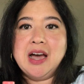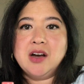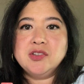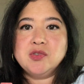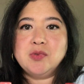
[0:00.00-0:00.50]

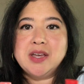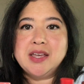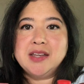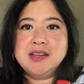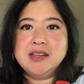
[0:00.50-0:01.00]
House
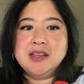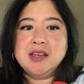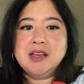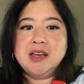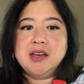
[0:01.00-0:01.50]
Red,
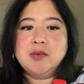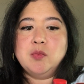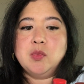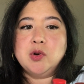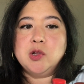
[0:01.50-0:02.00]

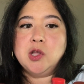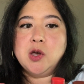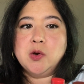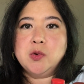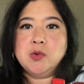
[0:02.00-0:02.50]

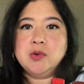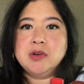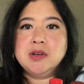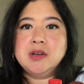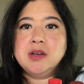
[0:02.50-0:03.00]
Merlot,
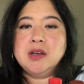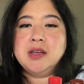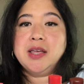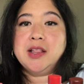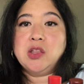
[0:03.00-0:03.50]

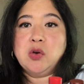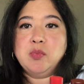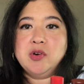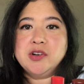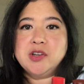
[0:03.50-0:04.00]
Hello
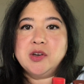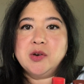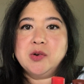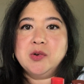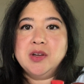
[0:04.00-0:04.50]

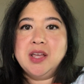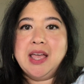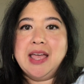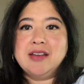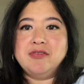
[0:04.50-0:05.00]
Bordeaux,
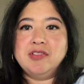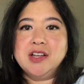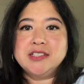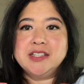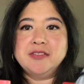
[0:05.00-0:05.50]
and
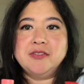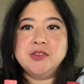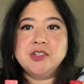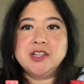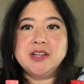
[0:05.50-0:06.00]
Flaunt It
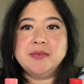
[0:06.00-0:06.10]
Fuchsia.